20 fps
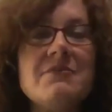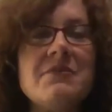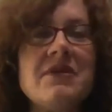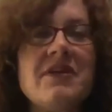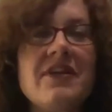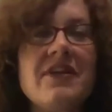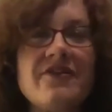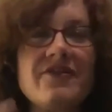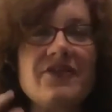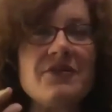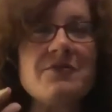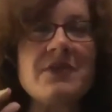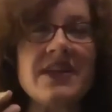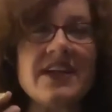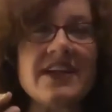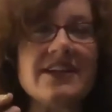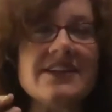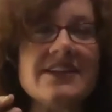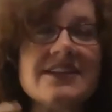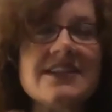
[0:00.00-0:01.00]
We have a few
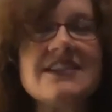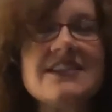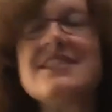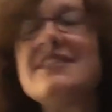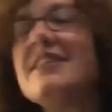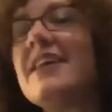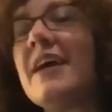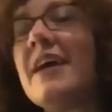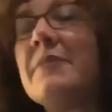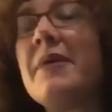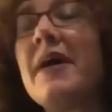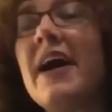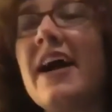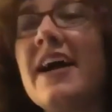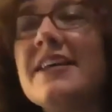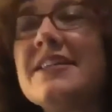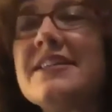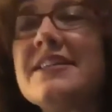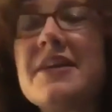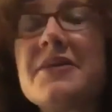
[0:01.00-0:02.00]
minutes
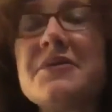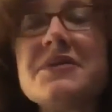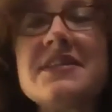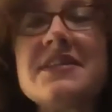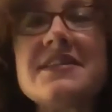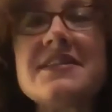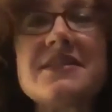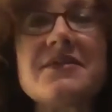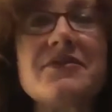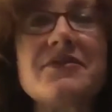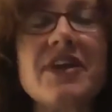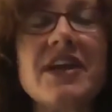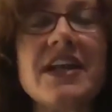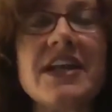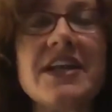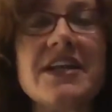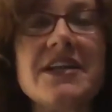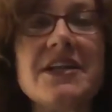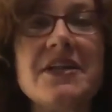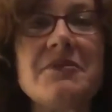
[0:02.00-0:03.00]
past. I was
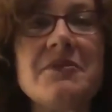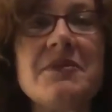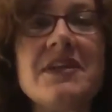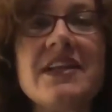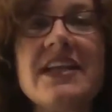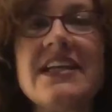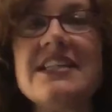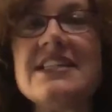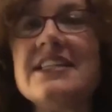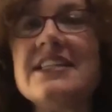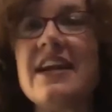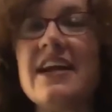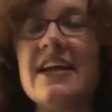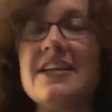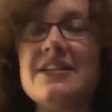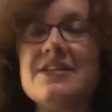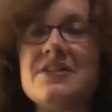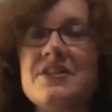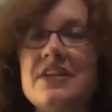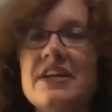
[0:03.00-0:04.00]
running a little bit late
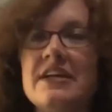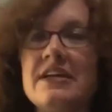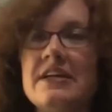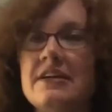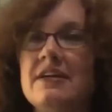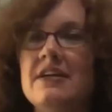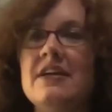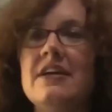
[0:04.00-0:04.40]
tonight due to